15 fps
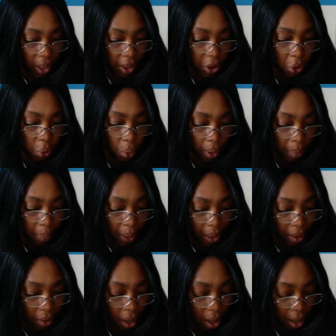a
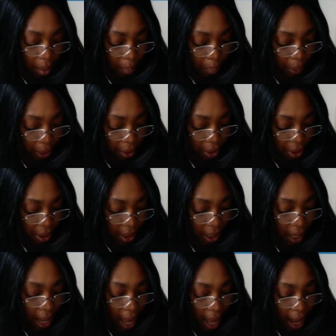Scorpion person,
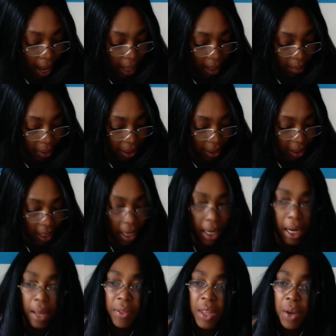and I'm
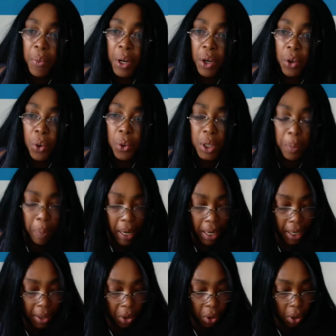seeing they were
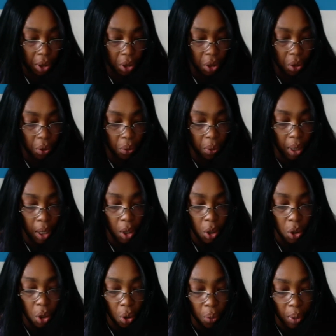codependent on you.
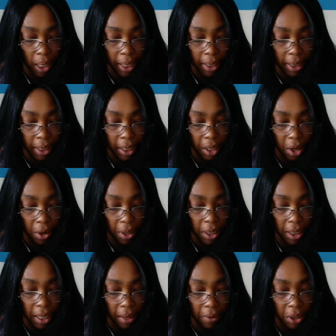you're releasing
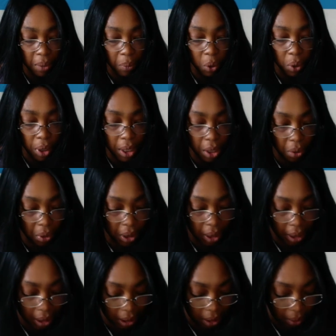yourself. Some good news
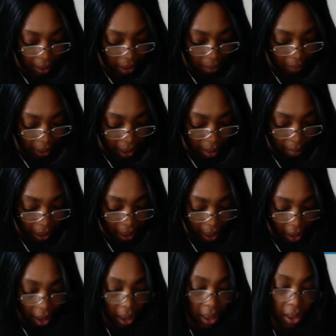is going to be coming
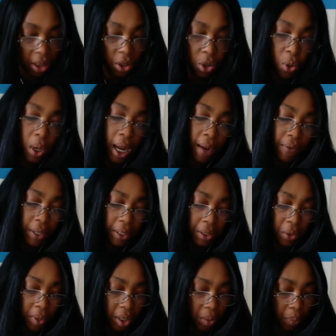in, because new love is
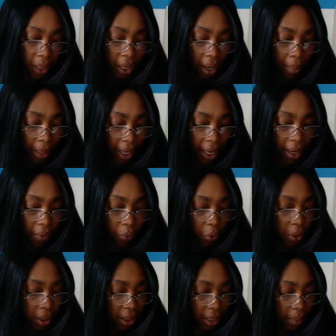going to be coming in
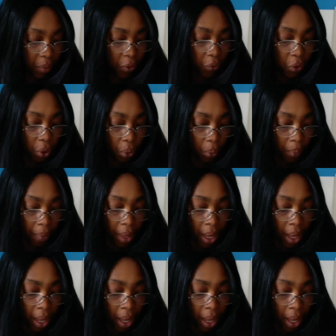for some of you,